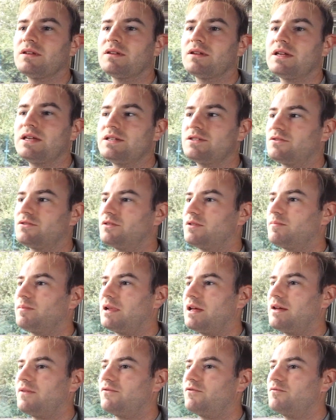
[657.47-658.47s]
is on the
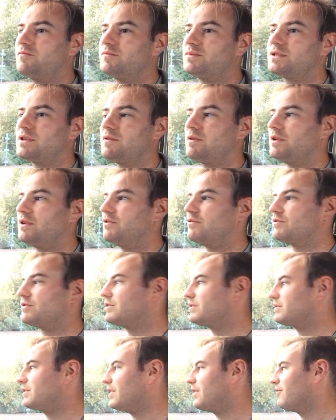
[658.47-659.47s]
platform, so it looks
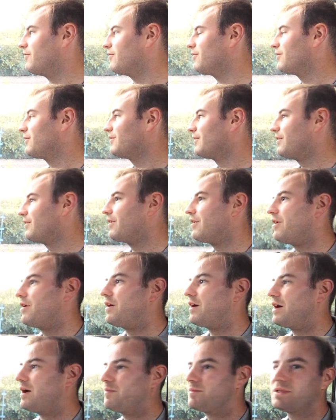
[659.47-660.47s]
as
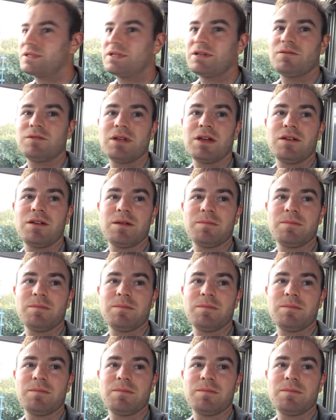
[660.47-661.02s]
though I'm still the only